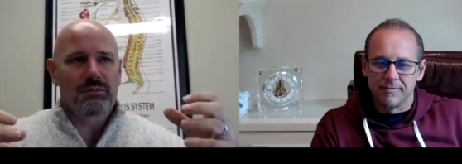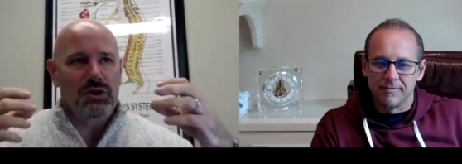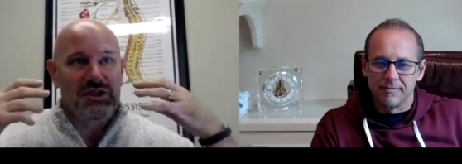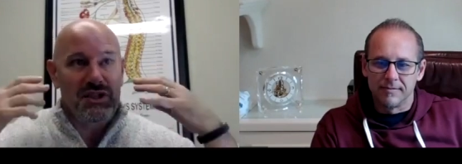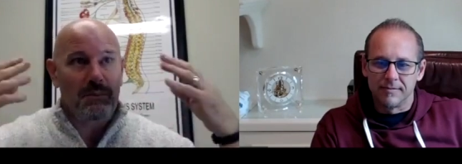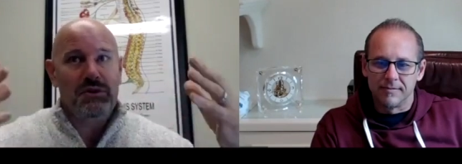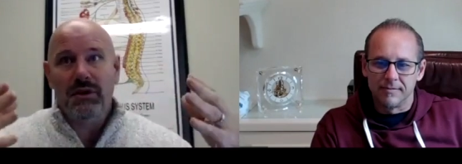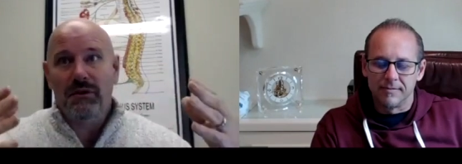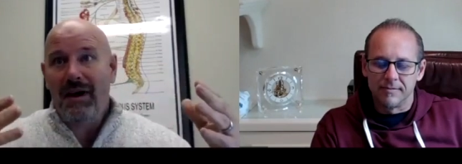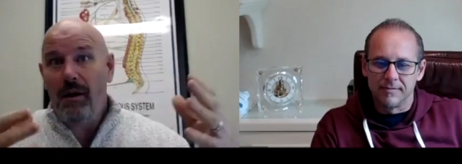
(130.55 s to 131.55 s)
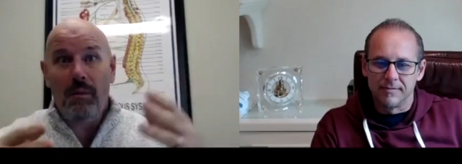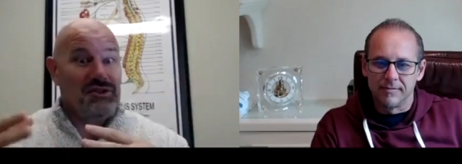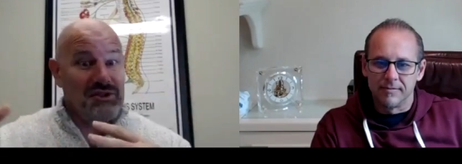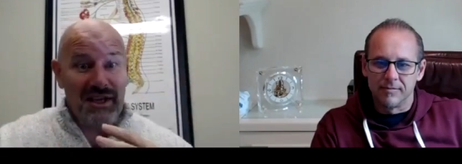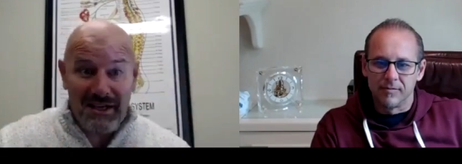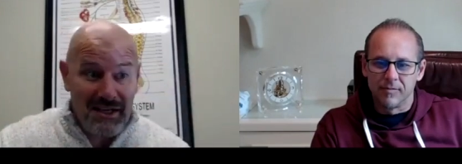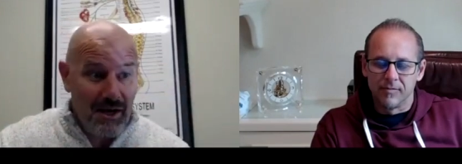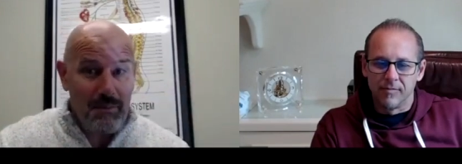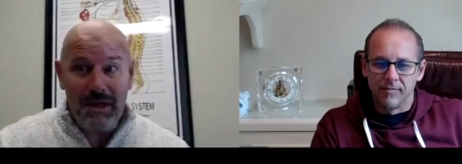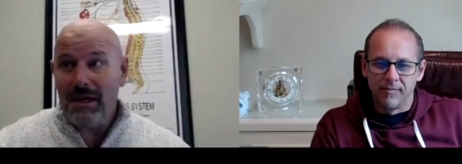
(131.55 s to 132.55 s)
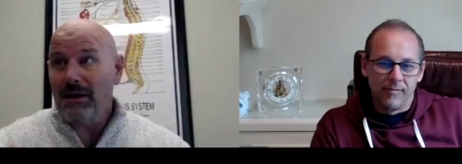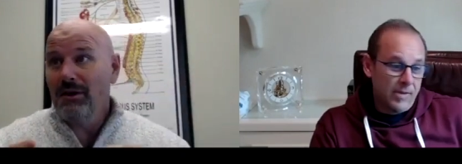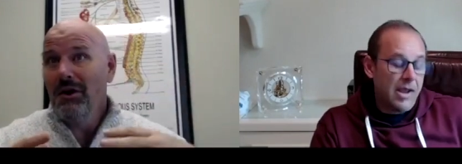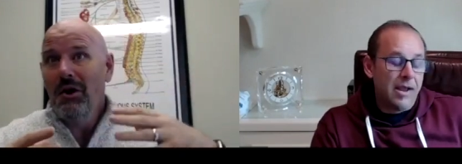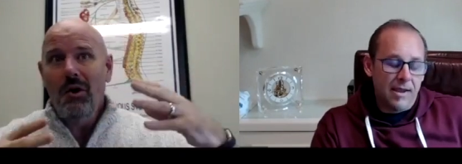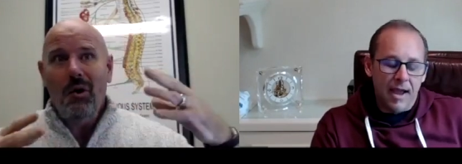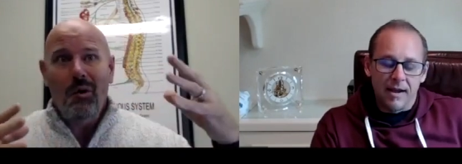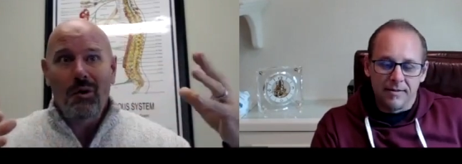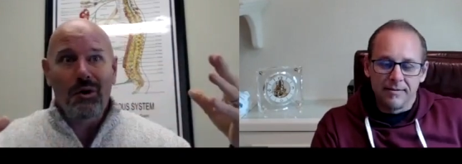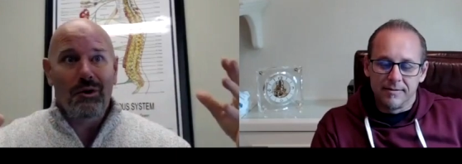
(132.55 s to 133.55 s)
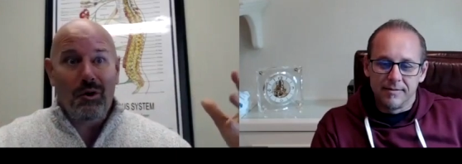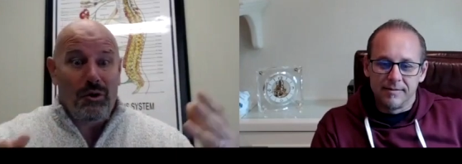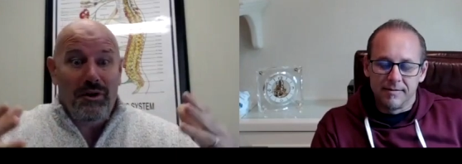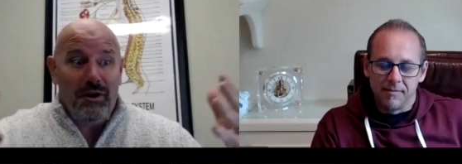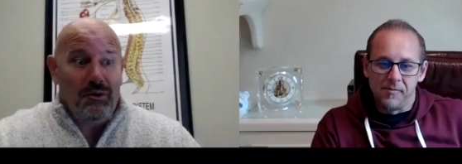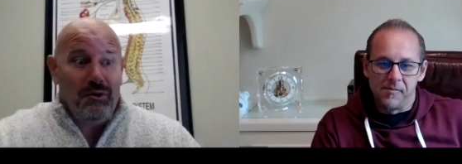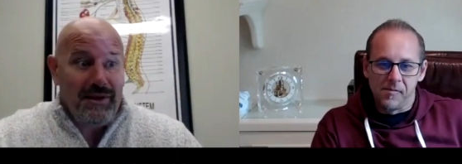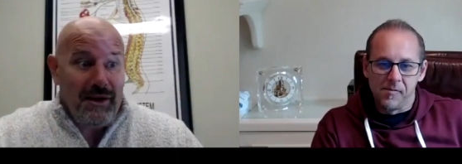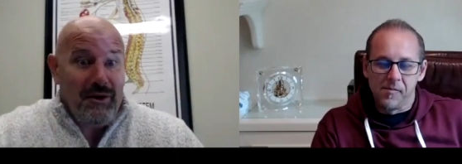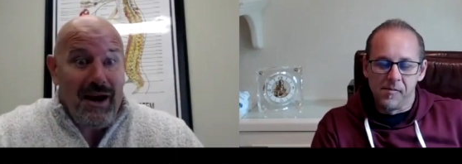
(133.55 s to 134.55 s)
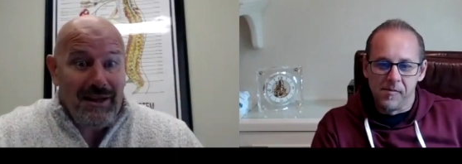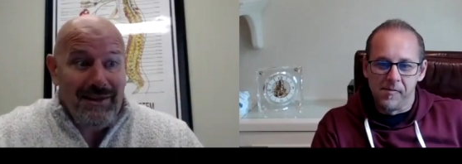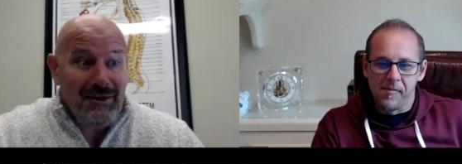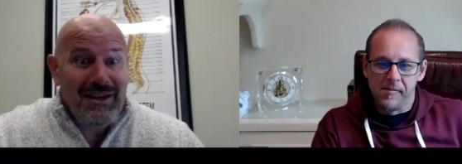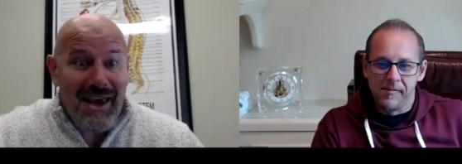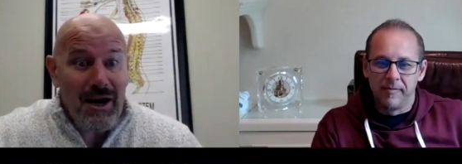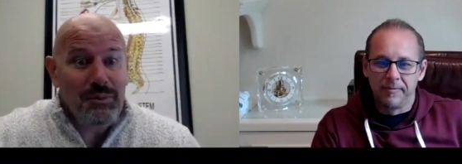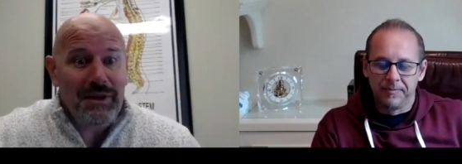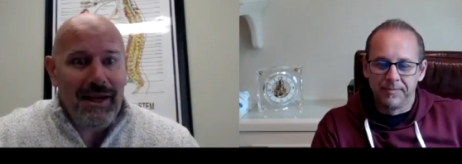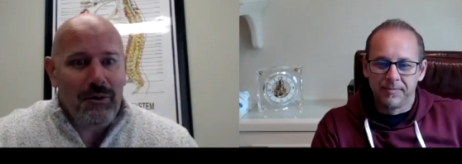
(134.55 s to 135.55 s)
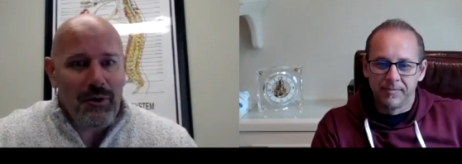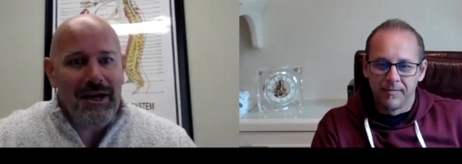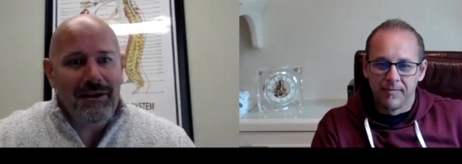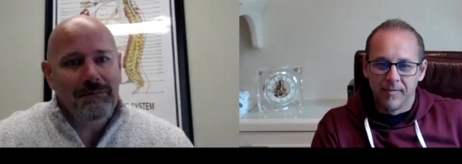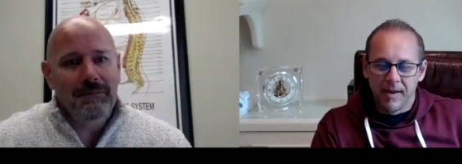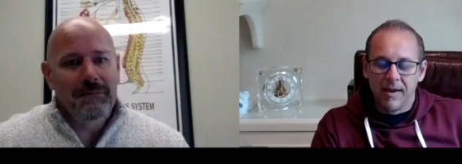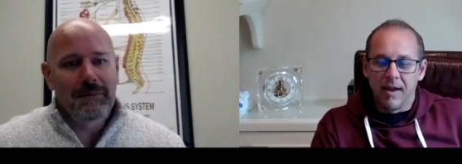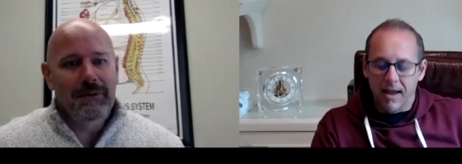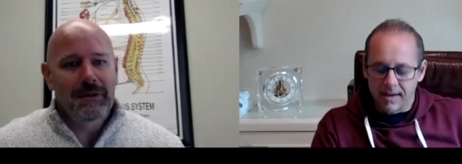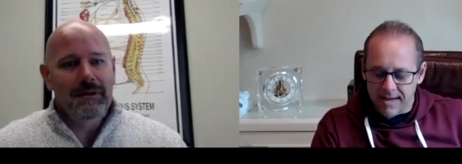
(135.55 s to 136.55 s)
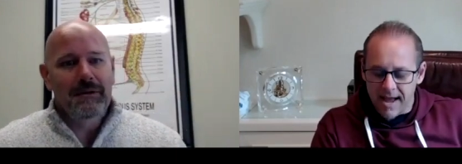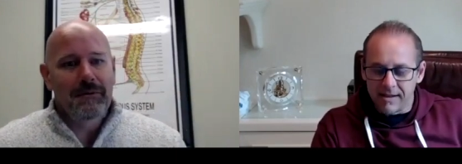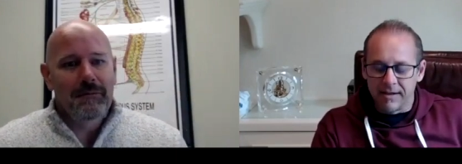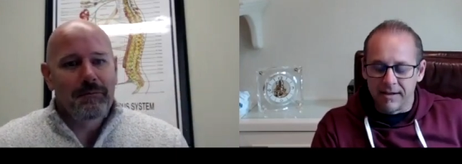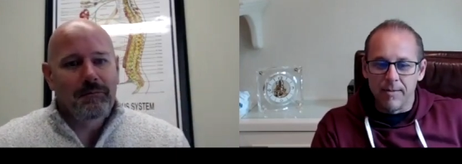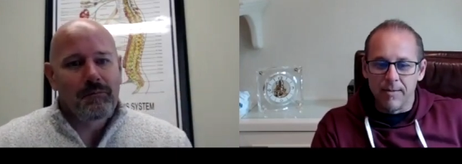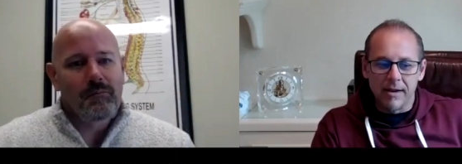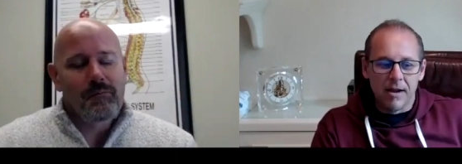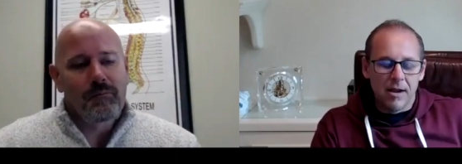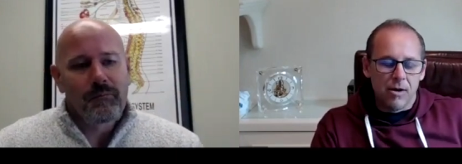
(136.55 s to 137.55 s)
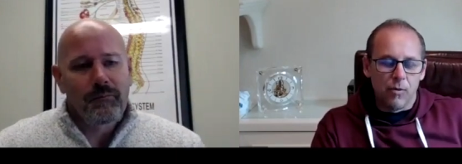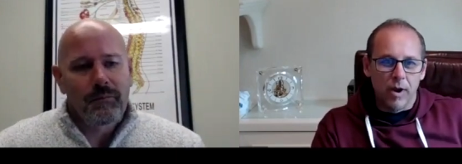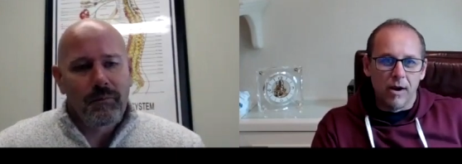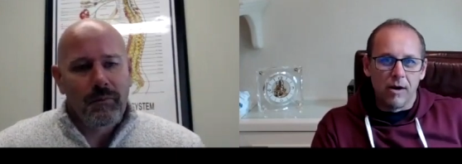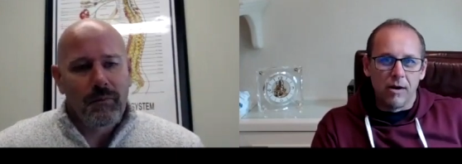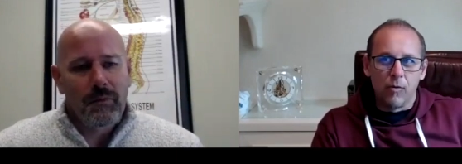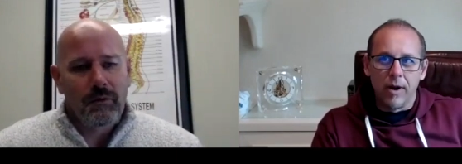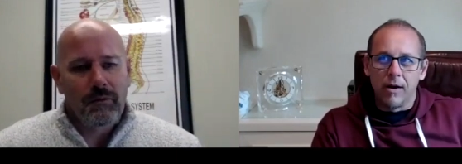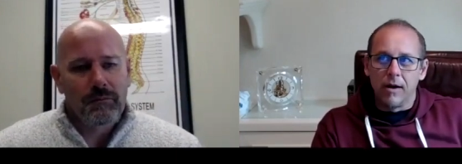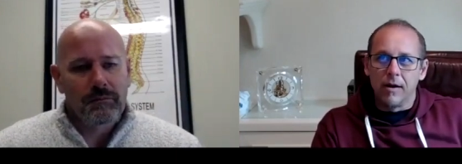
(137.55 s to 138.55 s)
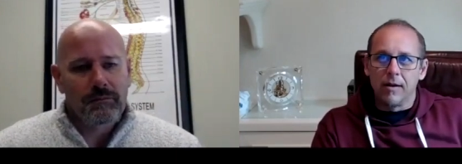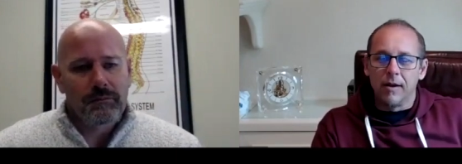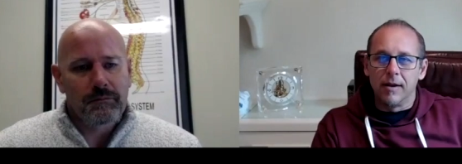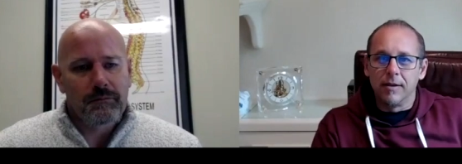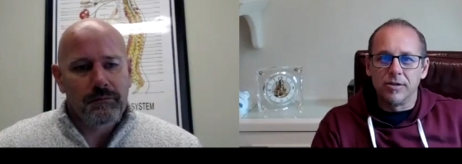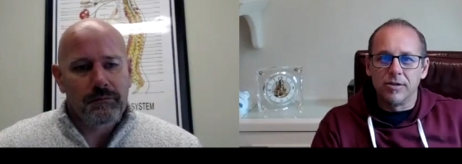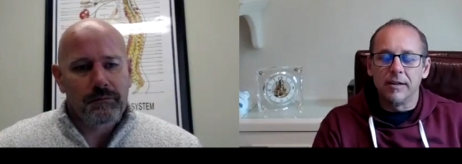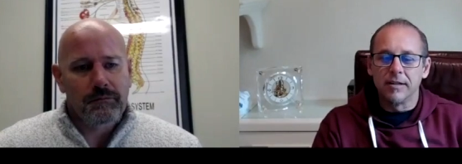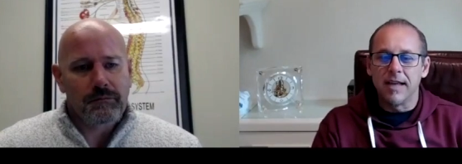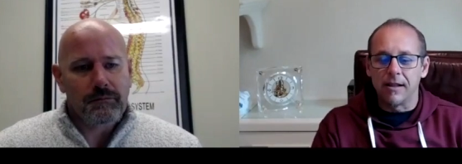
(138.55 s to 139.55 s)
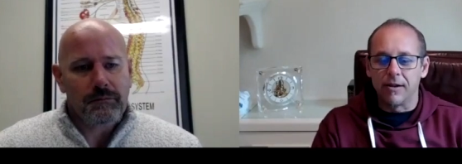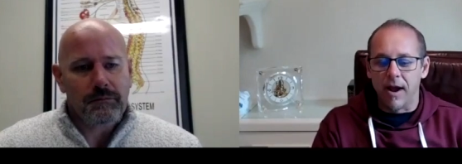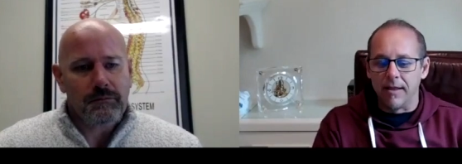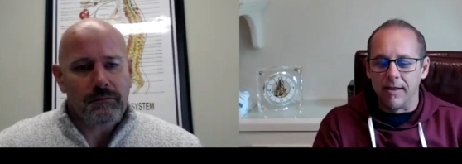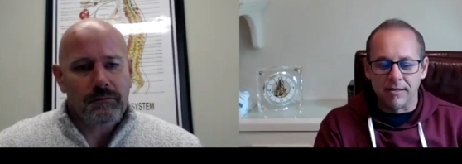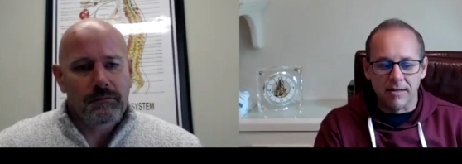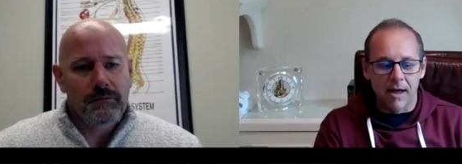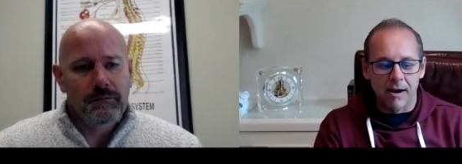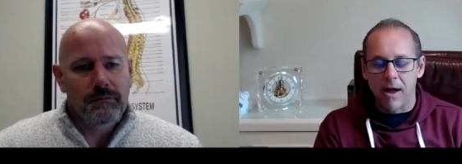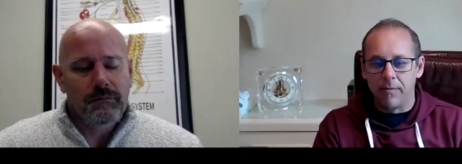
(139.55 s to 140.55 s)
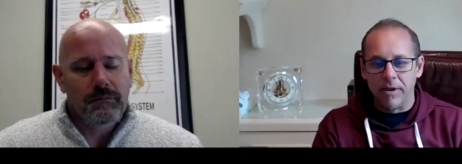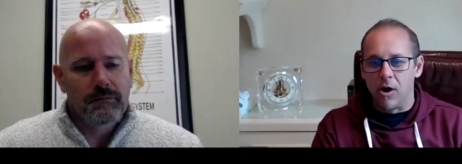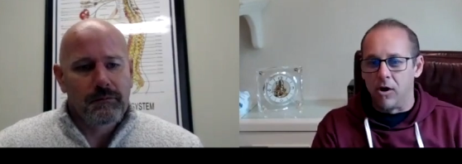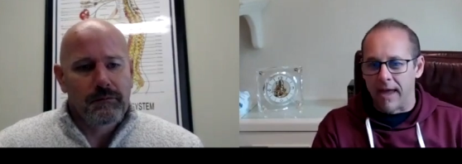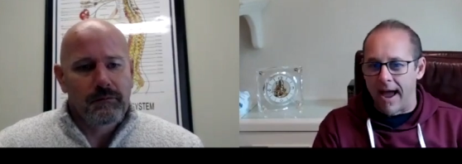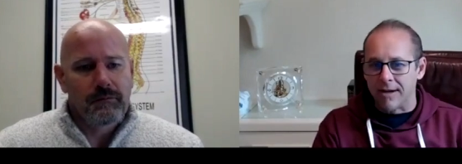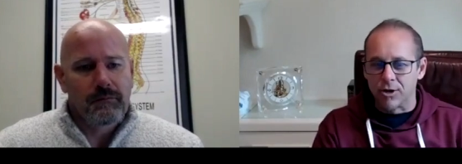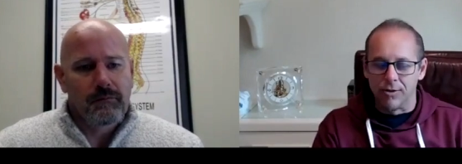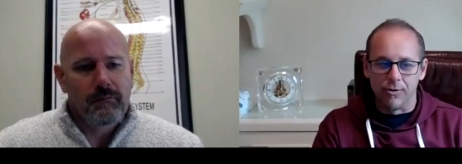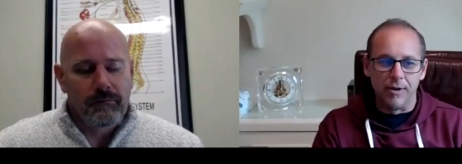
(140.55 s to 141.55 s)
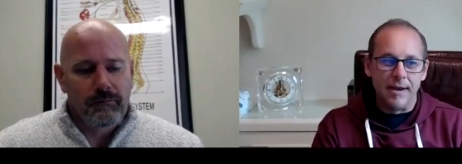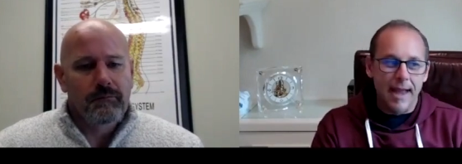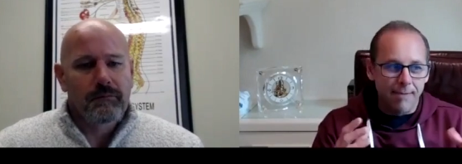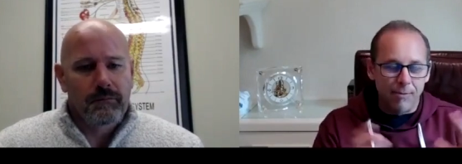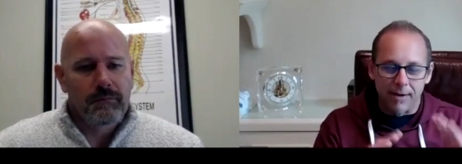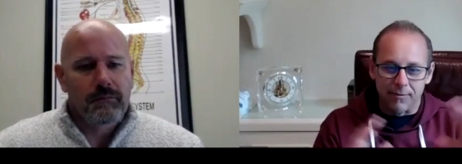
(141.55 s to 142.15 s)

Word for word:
Speaker 1: perception of how much they can come in yeah or, or their their their care plan right
Speaker 2: exactly i mean where where you said it exactly right it's not about being all cash although the name kind of